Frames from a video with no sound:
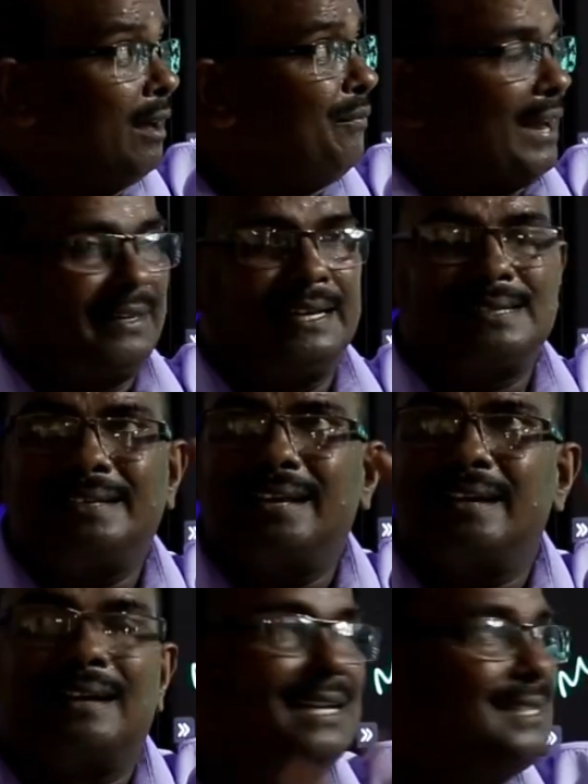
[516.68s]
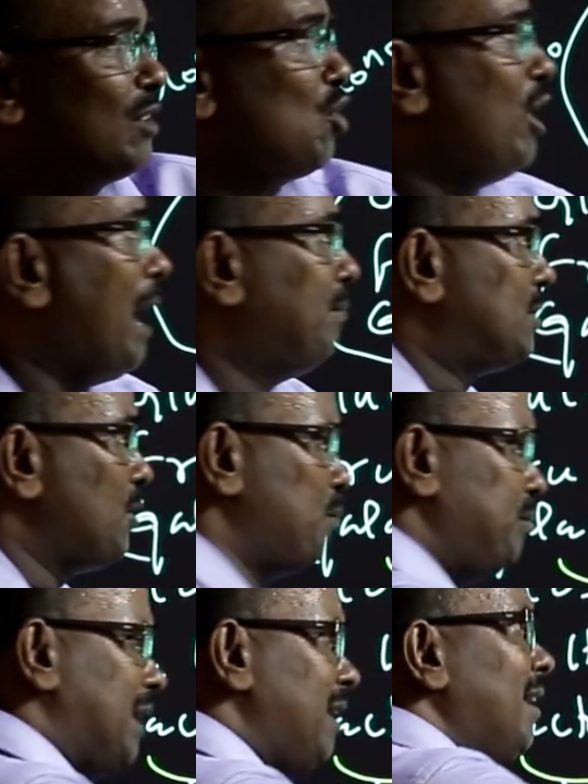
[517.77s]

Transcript: fatty acid and glycerol absorb the